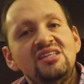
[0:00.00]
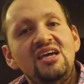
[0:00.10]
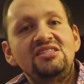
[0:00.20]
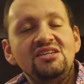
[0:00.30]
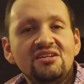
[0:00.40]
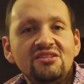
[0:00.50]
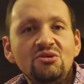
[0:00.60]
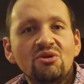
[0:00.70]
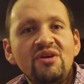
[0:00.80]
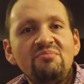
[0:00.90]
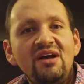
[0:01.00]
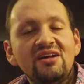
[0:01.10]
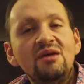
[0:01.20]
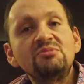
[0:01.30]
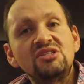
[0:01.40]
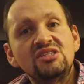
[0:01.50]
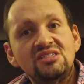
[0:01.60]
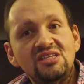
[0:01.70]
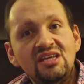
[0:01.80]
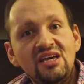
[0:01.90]
states you can do a rent back up to
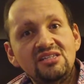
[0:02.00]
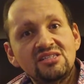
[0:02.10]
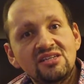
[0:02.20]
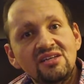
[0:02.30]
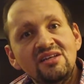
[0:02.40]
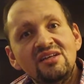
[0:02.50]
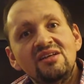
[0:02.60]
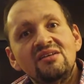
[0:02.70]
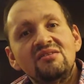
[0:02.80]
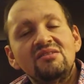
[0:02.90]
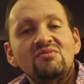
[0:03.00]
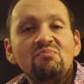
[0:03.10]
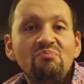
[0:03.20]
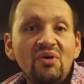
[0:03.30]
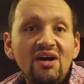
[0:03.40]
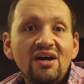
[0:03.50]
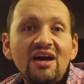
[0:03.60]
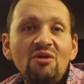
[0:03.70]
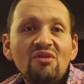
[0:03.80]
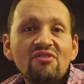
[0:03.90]
sixty days, but
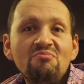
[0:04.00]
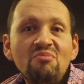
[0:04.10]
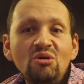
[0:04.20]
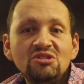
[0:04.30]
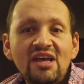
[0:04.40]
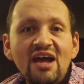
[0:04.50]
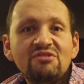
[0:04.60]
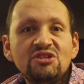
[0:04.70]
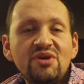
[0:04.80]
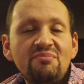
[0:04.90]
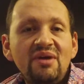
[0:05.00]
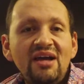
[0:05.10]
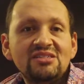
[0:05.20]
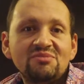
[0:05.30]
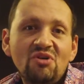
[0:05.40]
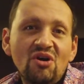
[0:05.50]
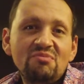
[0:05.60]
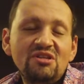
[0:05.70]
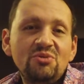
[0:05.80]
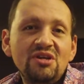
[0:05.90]
however, most average rent backs are
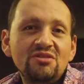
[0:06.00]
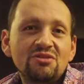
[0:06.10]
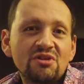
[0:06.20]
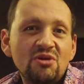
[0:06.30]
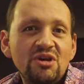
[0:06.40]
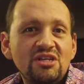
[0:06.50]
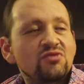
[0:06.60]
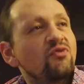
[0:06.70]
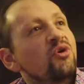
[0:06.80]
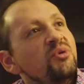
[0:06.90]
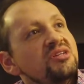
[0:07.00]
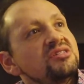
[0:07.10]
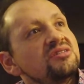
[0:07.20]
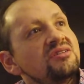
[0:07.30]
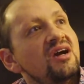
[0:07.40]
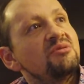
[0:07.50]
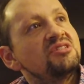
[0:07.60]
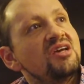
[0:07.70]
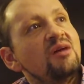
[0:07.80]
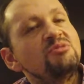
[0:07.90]
between three weeks, four weeks. I would
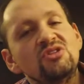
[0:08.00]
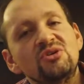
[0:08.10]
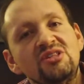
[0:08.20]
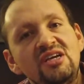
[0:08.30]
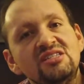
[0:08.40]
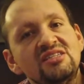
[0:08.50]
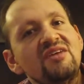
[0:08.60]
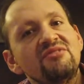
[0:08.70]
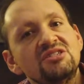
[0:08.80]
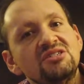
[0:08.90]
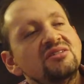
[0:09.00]
say up to thirty days is average.